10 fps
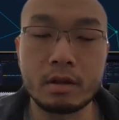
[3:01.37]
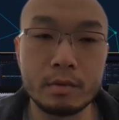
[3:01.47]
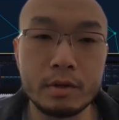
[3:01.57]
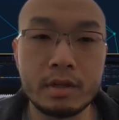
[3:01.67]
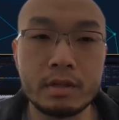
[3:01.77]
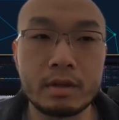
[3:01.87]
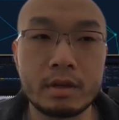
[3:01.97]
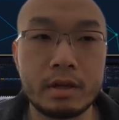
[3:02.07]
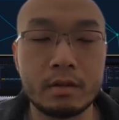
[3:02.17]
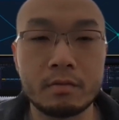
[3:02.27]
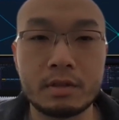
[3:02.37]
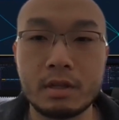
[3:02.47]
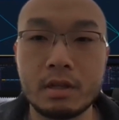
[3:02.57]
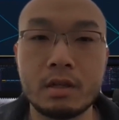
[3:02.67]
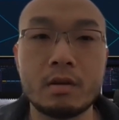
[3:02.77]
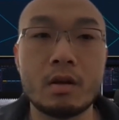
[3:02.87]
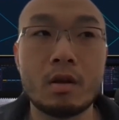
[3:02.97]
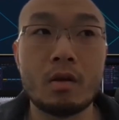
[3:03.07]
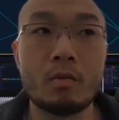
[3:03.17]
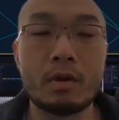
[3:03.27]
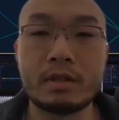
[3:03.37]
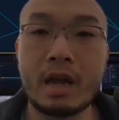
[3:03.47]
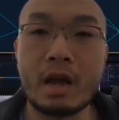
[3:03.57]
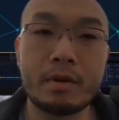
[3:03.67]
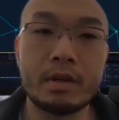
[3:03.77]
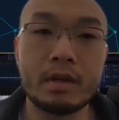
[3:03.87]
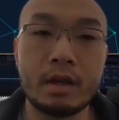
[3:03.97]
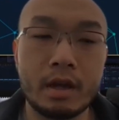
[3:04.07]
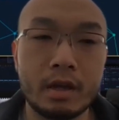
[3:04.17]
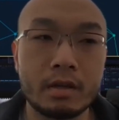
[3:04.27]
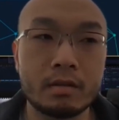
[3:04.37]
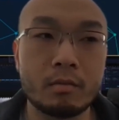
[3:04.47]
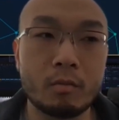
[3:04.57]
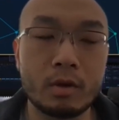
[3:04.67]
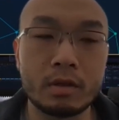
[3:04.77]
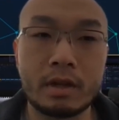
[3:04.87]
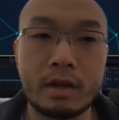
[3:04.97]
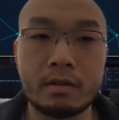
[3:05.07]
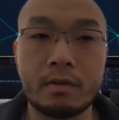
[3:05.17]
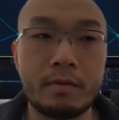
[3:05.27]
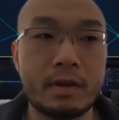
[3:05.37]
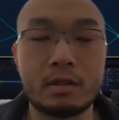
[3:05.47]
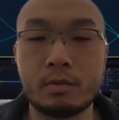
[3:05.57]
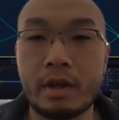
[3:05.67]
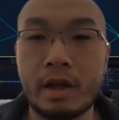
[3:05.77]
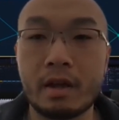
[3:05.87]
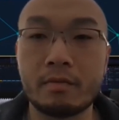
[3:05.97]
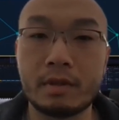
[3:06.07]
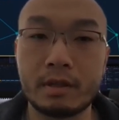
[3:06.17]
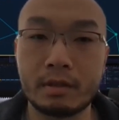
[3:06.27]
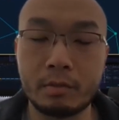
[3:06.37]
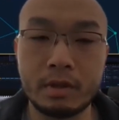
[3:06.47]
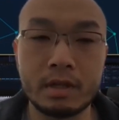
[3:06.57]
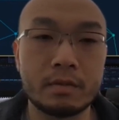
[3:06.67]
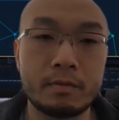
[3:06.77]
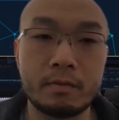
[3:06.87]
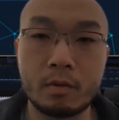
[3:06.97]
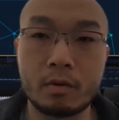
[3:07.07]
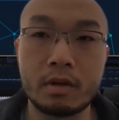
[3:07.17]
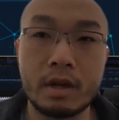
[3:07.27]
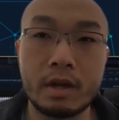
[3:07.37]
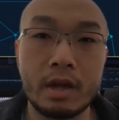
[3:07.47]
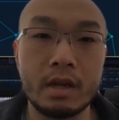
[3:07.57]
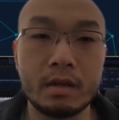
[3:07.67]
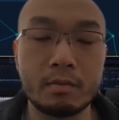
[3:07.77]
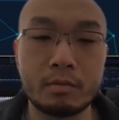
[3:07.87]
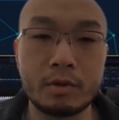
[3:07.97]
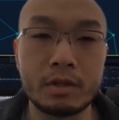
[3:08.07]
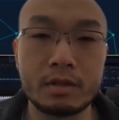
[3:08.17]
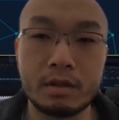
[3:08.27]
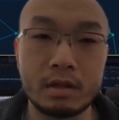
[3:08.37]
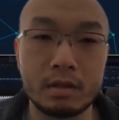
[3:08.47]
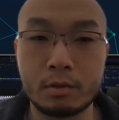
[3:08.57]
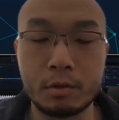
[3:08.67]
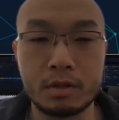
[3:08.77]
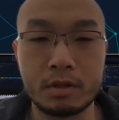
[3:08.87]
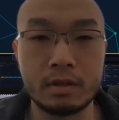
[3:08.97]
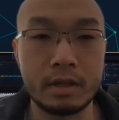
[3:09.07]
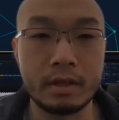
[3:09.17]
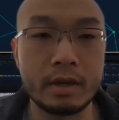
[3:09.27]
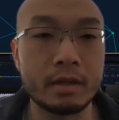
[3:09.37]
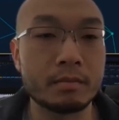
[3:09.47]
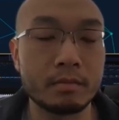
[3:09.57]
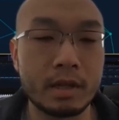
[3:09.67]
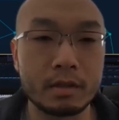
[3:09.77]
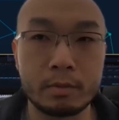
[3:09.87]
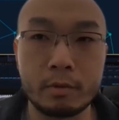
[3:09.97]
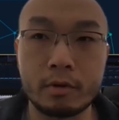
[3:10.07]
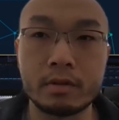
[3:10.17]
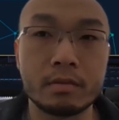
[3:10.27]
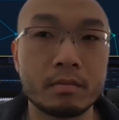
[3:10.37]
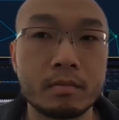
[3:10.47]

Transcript: the community to kind of see what's happening and what kind of defense we have in place for a breach and intrusion like that that was reported.